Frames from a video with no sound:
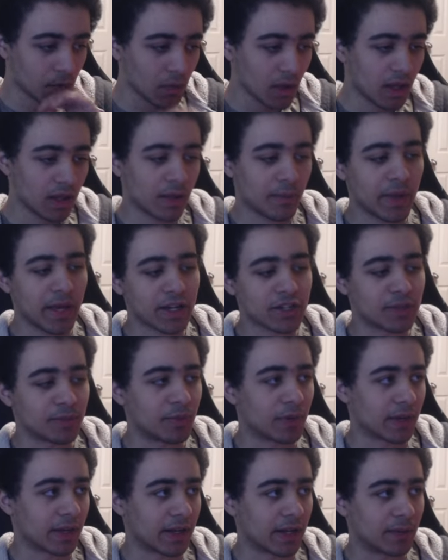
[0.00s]
let me actually
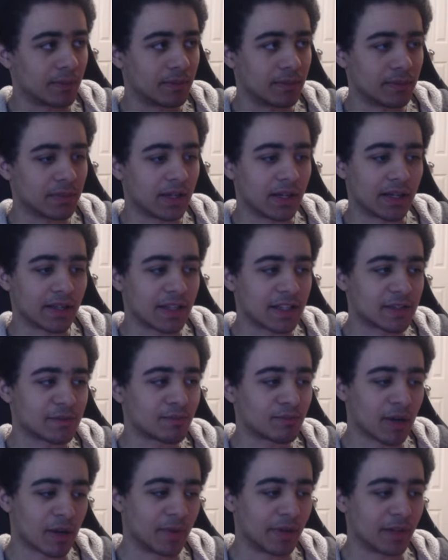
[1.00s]
pull that up. That's
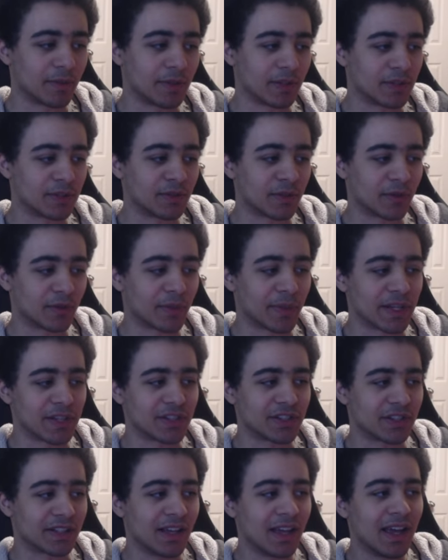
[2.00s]
probably going to be useful
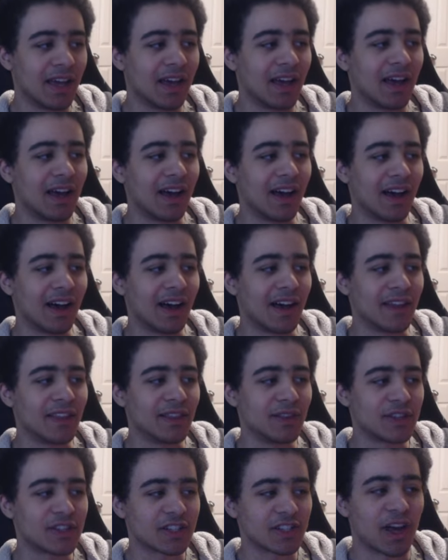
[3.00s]
information.
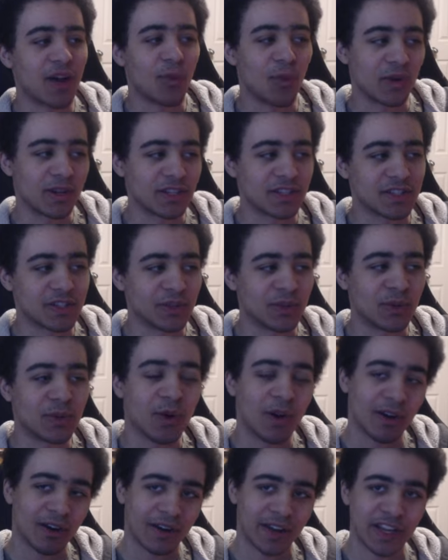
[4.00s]
Slot 1 and 2
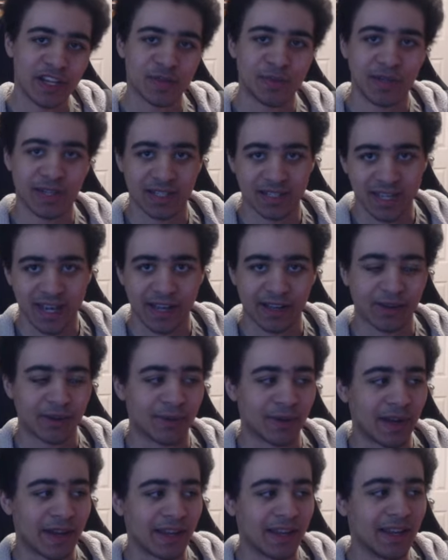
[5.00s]
are HP and attack,
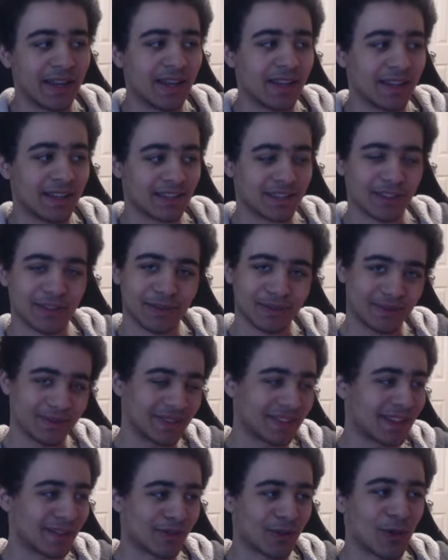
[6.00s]
right? So,
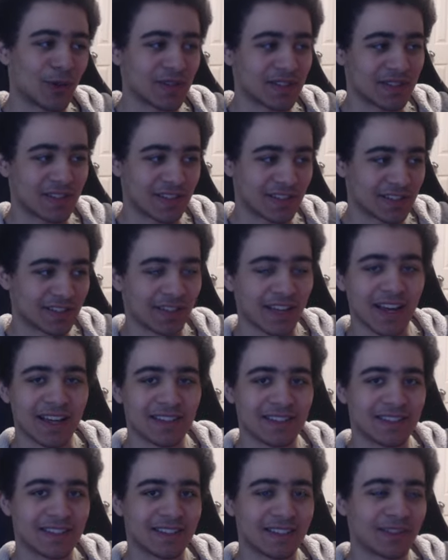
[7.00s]
of course, the
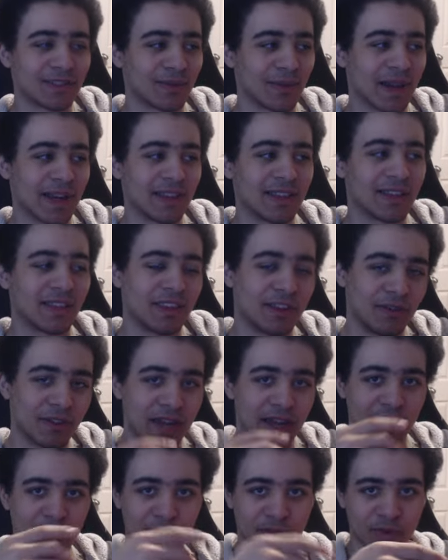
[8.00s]
slots, right? You've
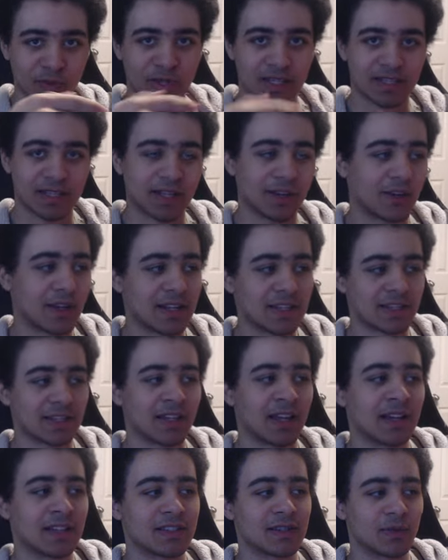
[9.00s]
got your 3 standardized
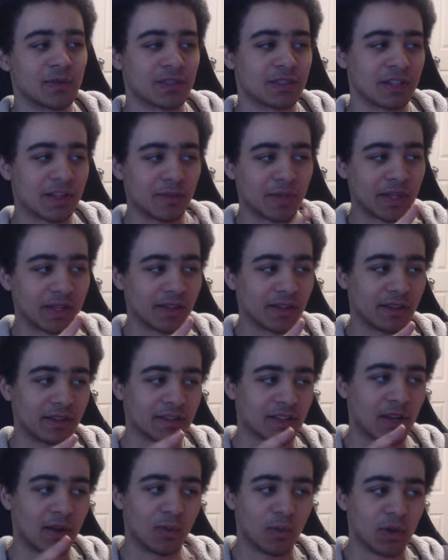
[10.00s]
slots, which is going to be
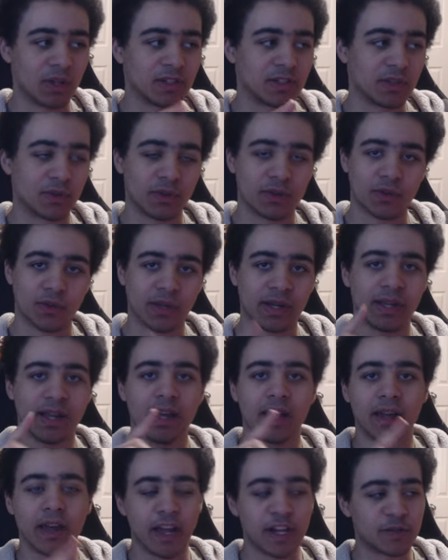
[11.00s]
slot 1, 2, and 3,
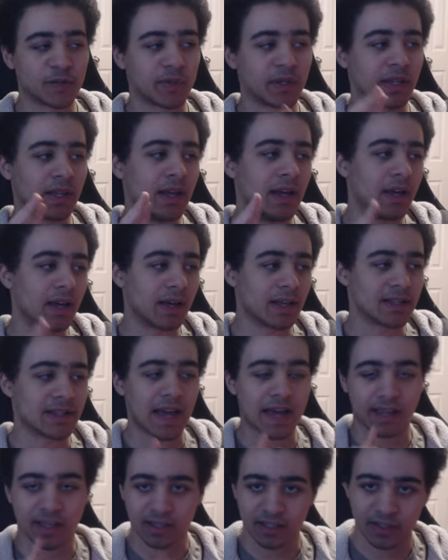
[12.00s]
HP,
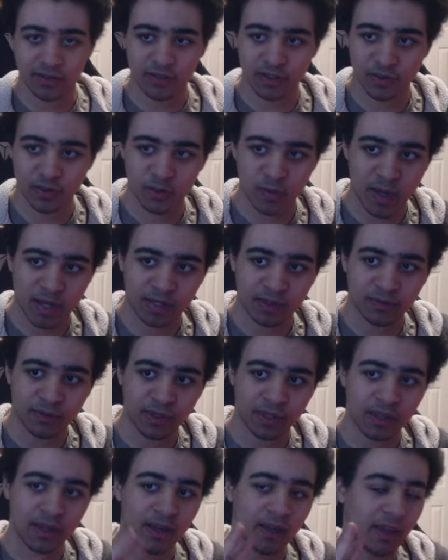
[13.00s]
attack, and defense,
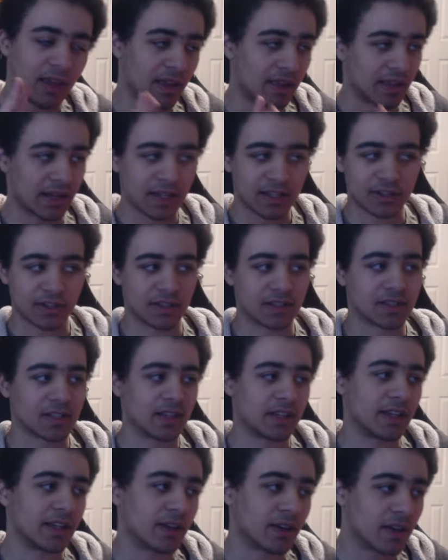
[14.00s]
respectively. And then, as you can see
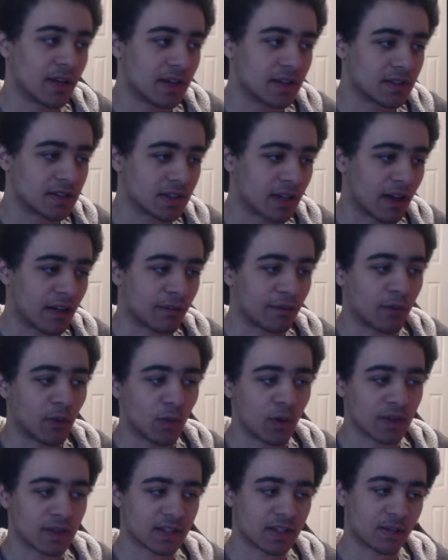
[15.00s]
here, slot
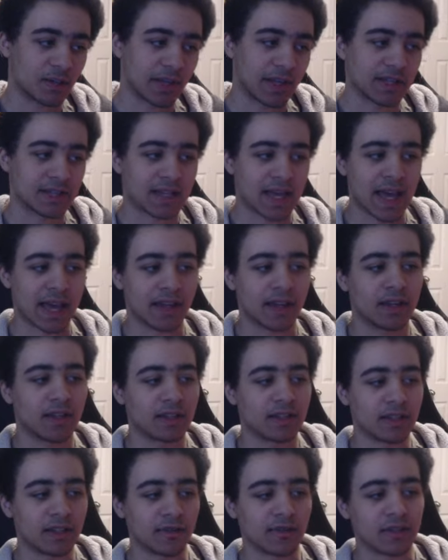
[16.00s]
4 is going to be attack,
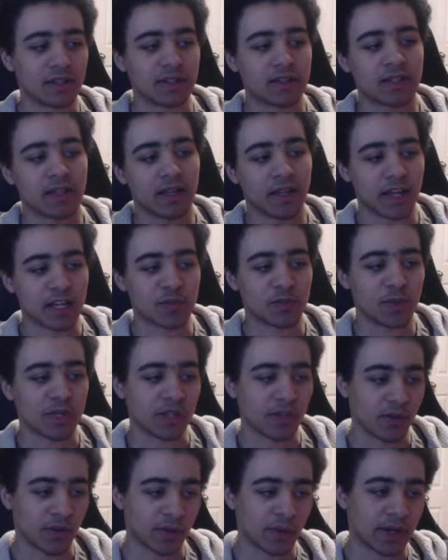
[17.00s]
defense,
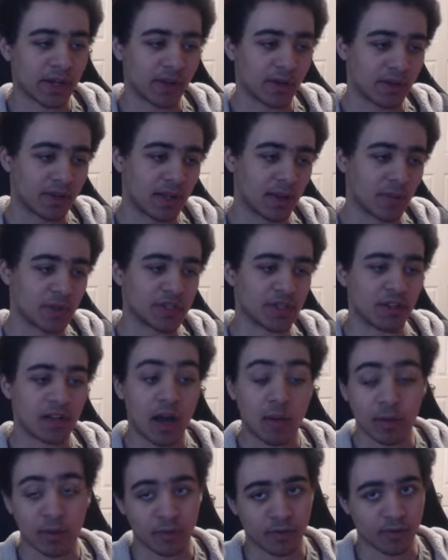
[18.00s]
HP, crit rate, crit damage,
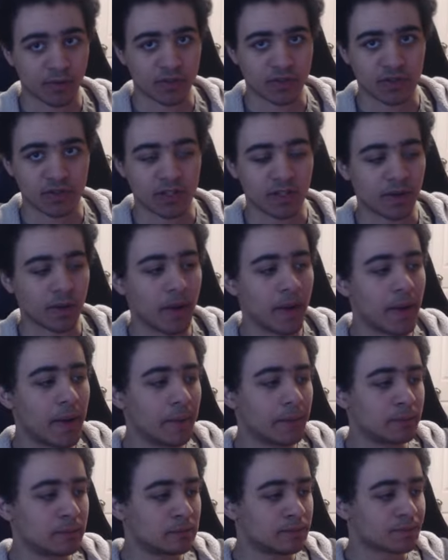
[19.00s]
anomaly proficiency.
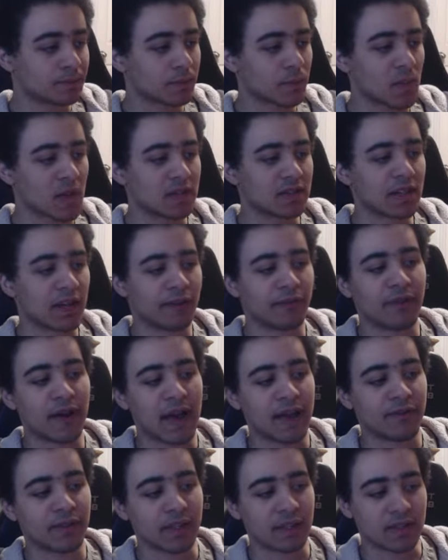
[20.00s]
Slot
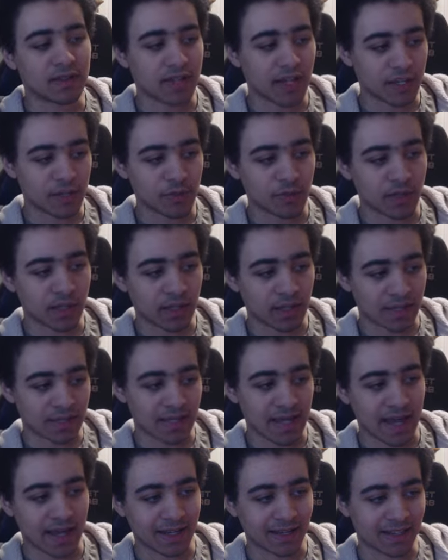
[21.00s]
5 is HP,
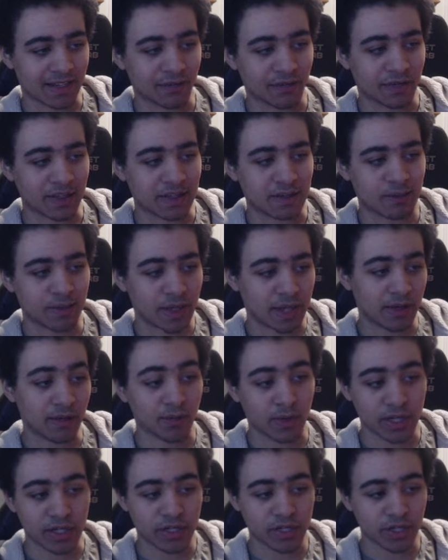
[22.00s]
attack, defense, pin
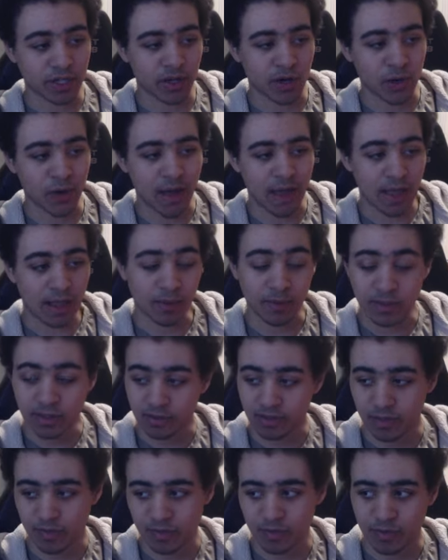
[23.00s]
ratio, elemental
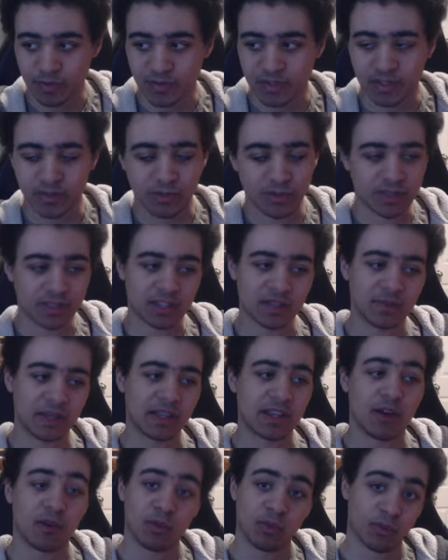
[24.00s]
damage percent, which is going to be
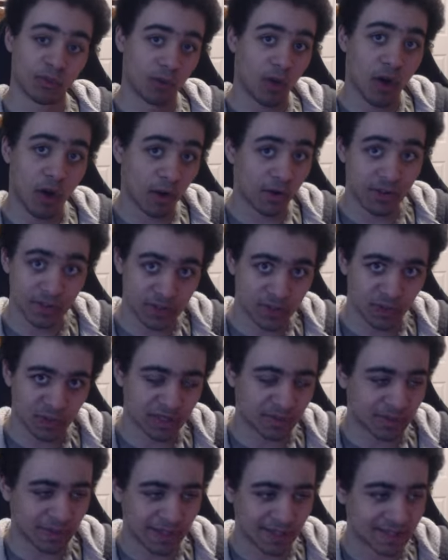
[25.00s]
the hardest
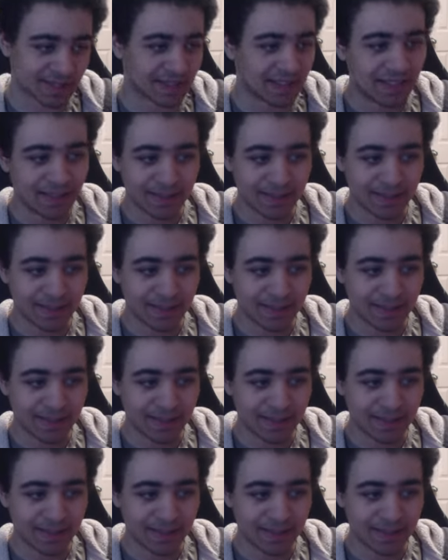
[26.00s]
one because